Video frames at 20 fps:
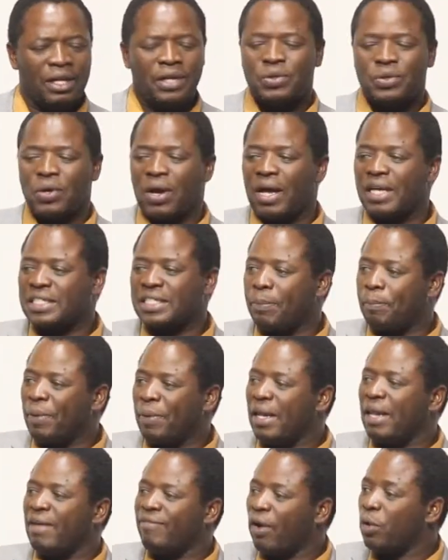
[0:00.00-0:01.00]
So as a
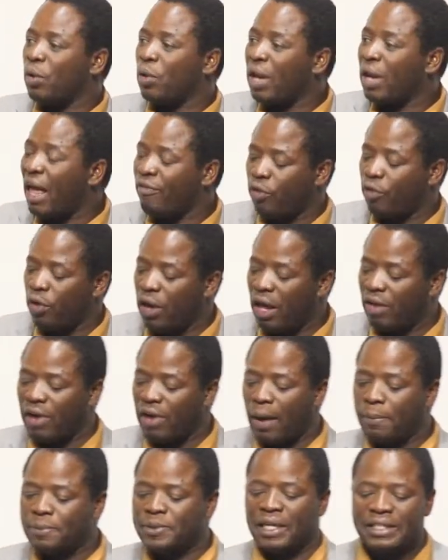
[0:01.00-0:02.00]
believer, your life will have
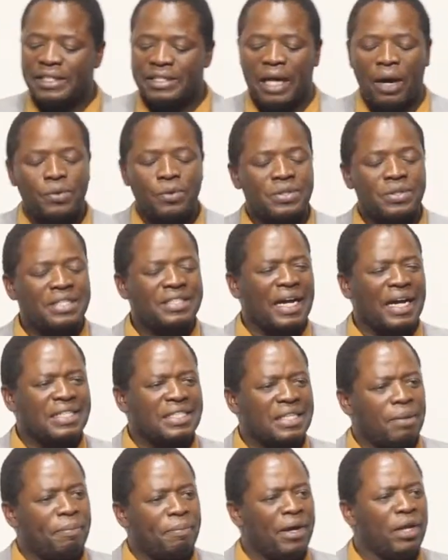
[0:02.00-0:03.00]
ups and downs. It
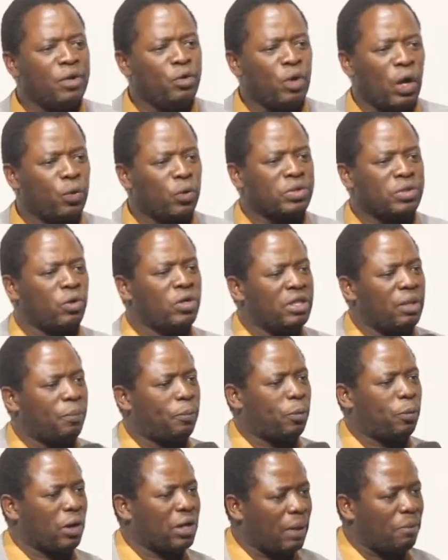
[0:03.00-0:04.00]
doesn't mean you are not on the
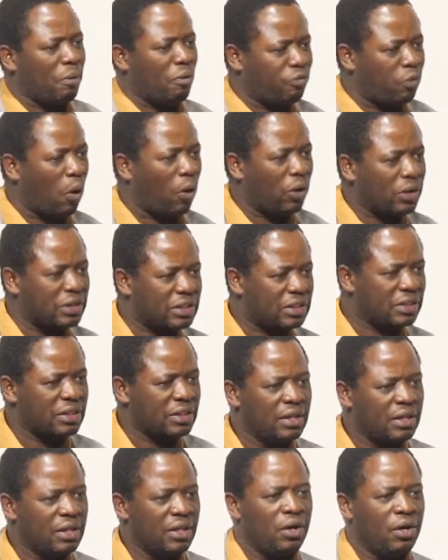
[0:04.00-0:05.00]
program of God.
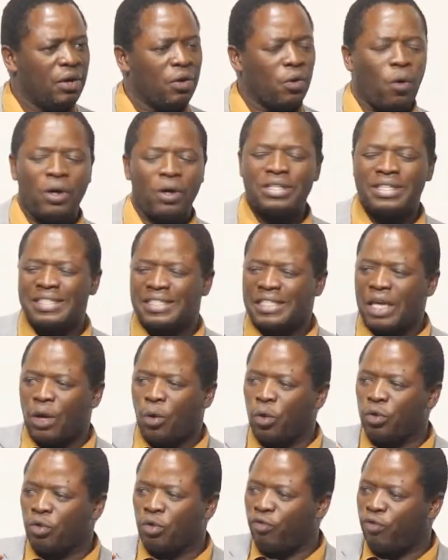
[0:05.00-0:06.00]
God is a
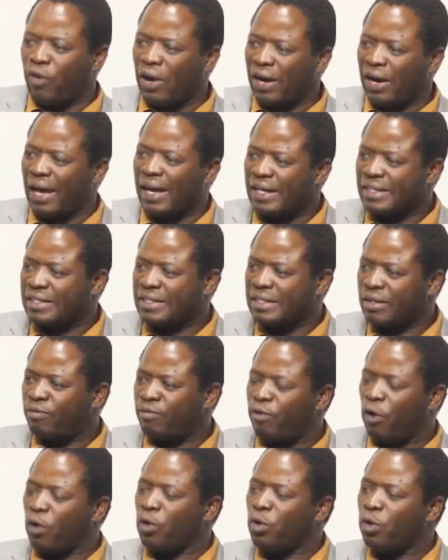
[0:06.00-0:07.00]
God of variety.
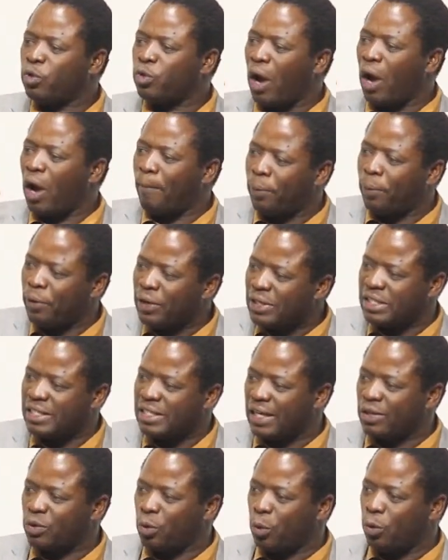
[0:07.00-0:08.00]
For you to
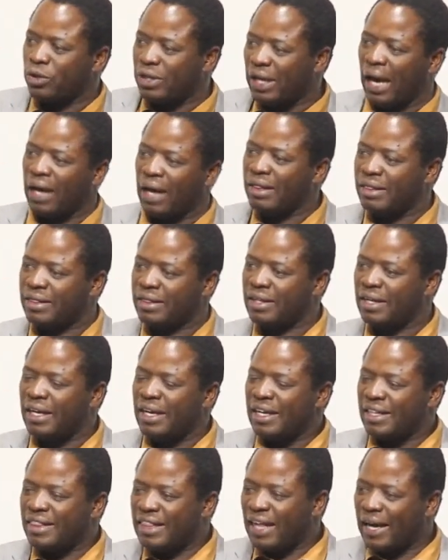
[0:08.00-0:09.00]
appreciate good health,
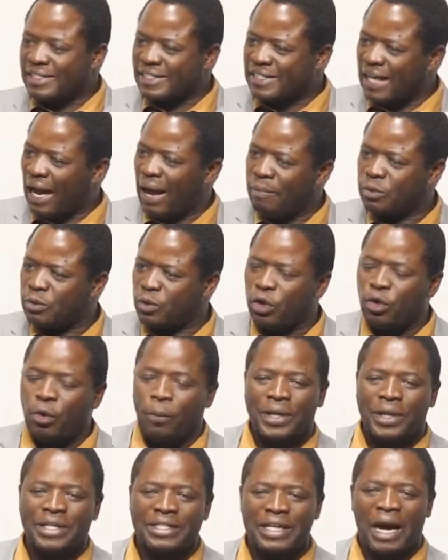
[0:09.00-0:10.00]
there are times when
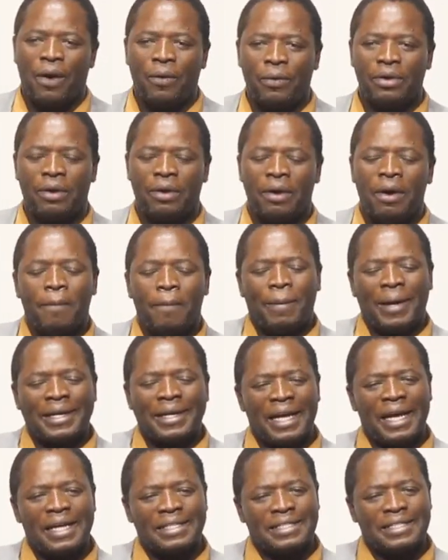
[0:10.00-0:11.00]
you'll be down.
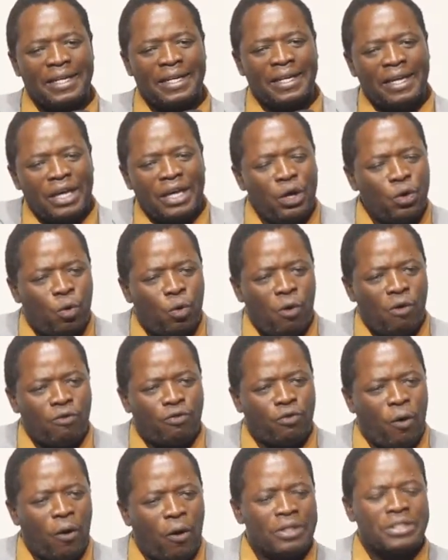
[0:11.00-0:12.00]
But as an equal
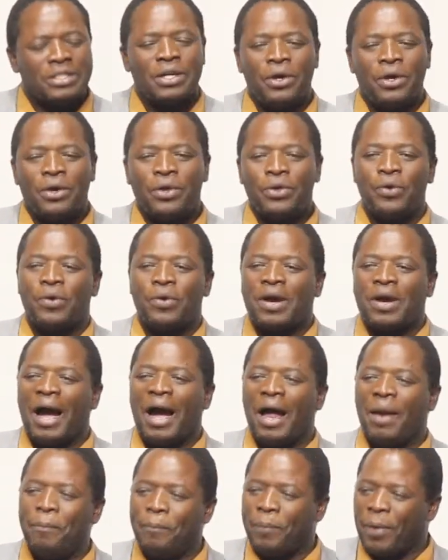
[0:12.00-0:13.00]
of God, you
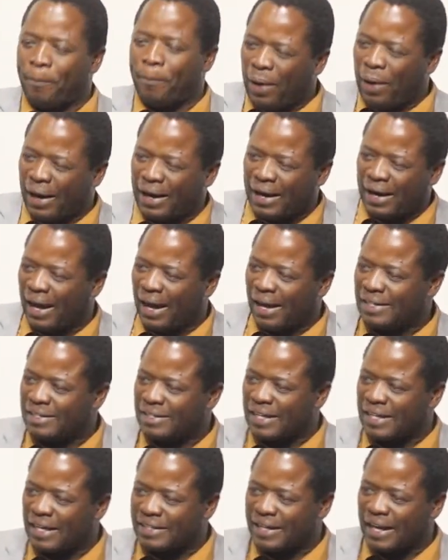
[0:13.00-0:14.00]
can't be
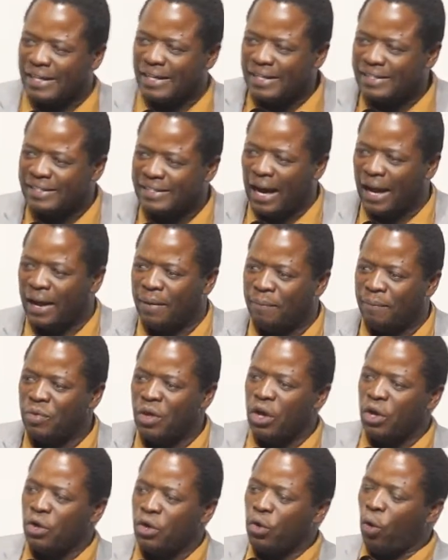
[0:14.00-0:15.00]
paralyzed at any time.
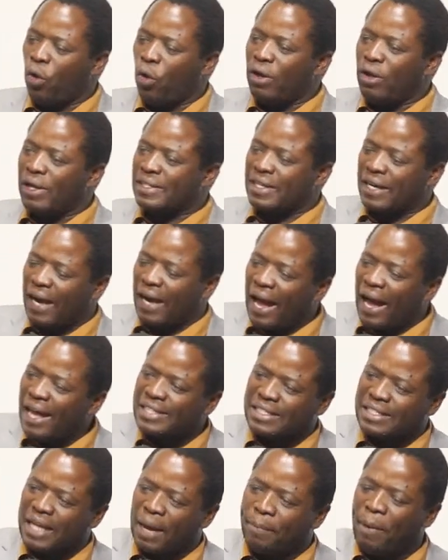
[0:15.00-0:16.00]
You always
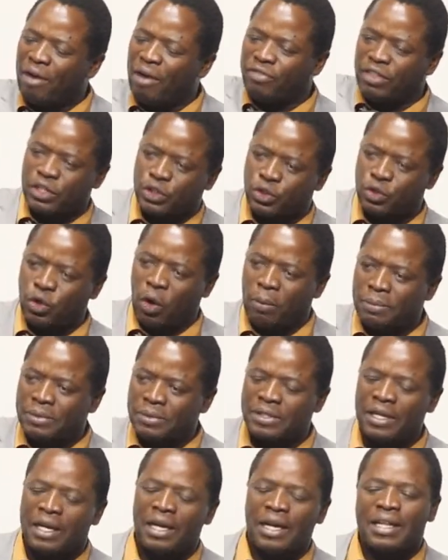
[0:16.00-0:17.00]
rise above the
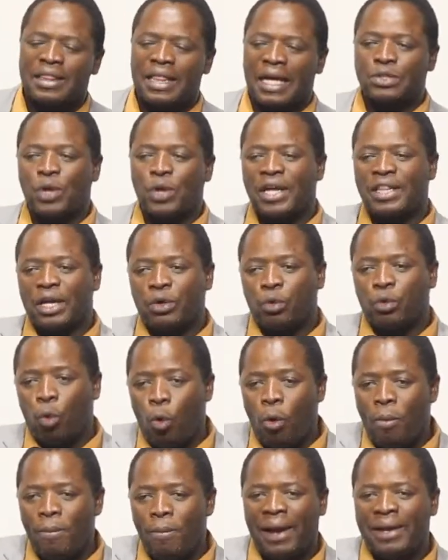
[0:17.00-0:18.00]
storms. That's why that
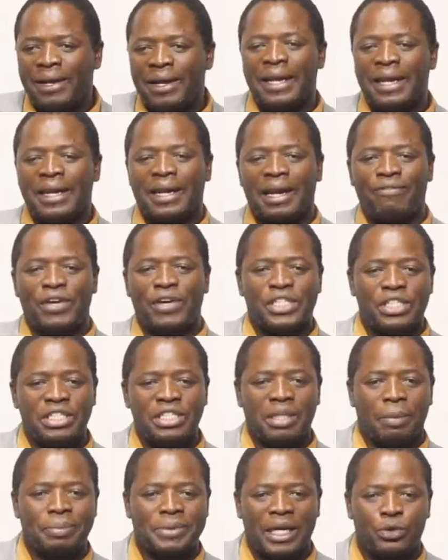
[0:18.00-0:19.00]
woman in Revelation
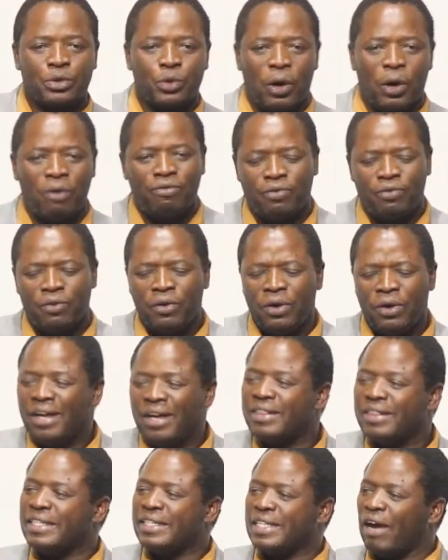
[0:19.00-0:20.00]
chapter
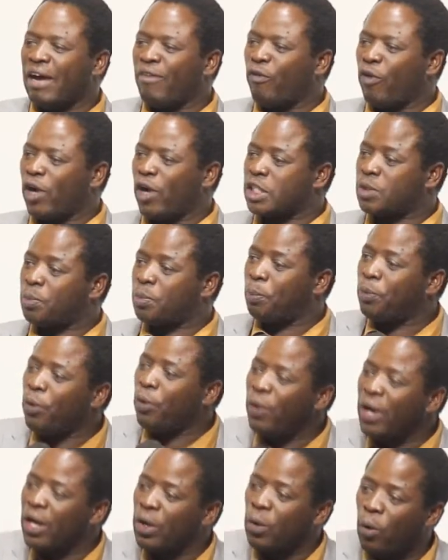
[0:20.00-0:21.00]
12, the devil was
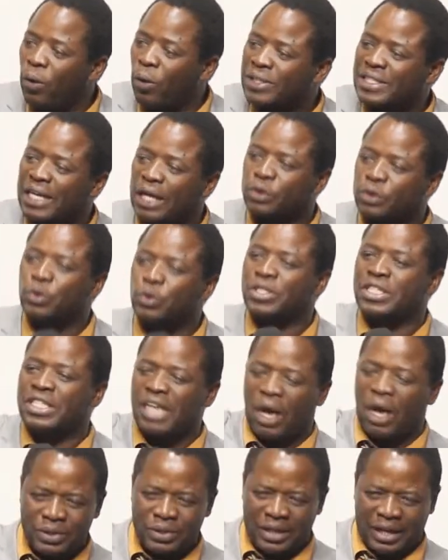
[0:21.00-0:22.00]
spewing water to
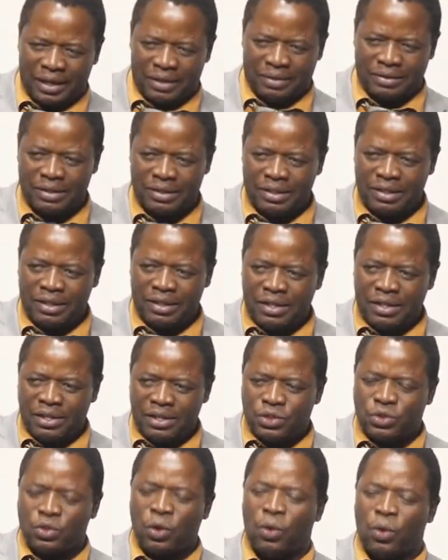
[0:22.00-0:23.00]
drown her.
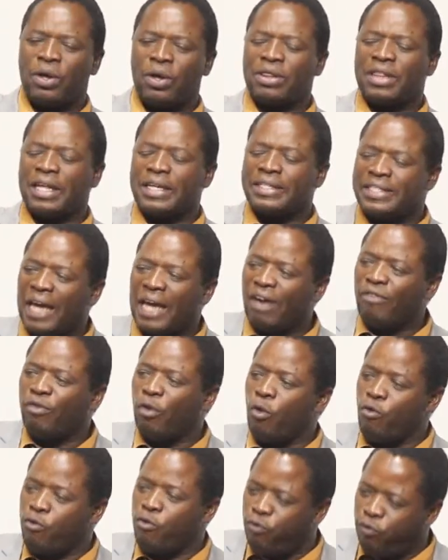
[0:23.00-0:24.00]
So the
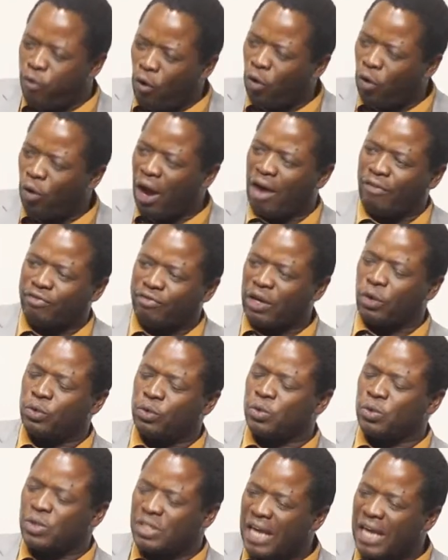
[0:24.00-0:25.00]
devil will follow after you
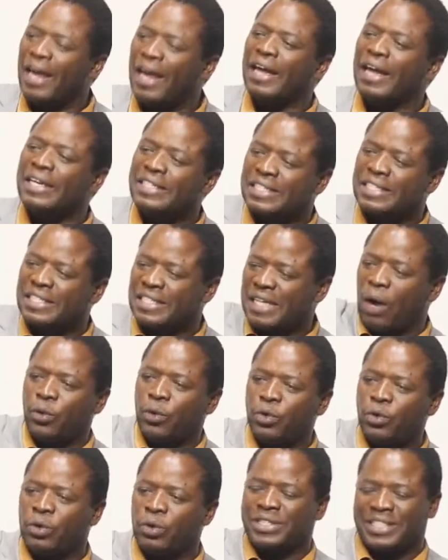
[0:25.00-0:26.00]
to try and
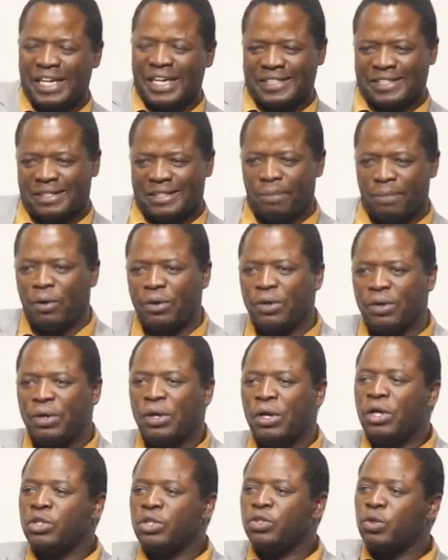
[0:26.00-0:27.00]
drown your testimony,
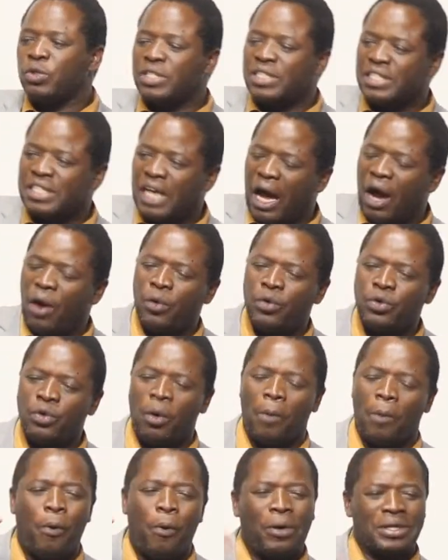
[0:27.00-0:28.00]
to drown
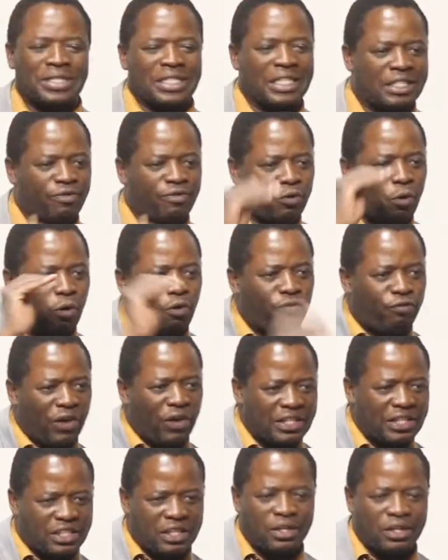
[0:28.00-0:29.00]
your positive
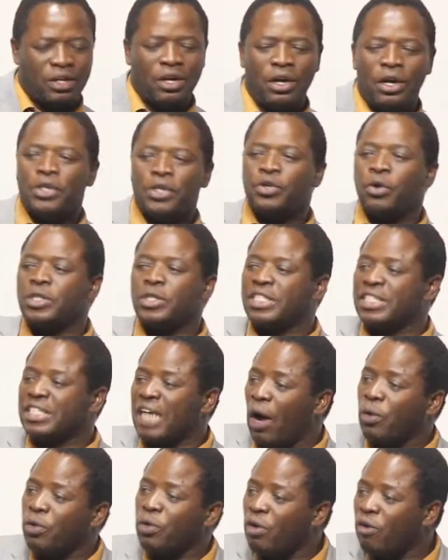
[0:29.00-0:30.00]
confession, to
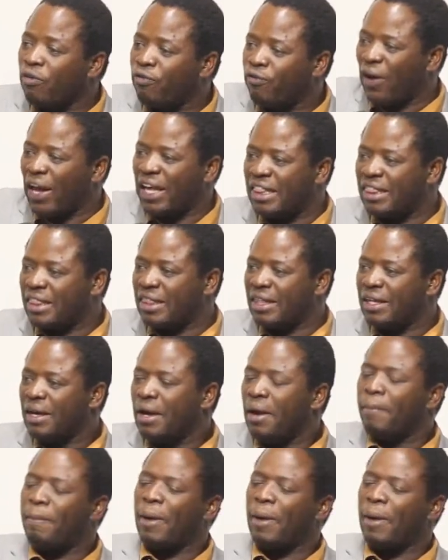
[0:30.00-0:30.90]
drown your faith.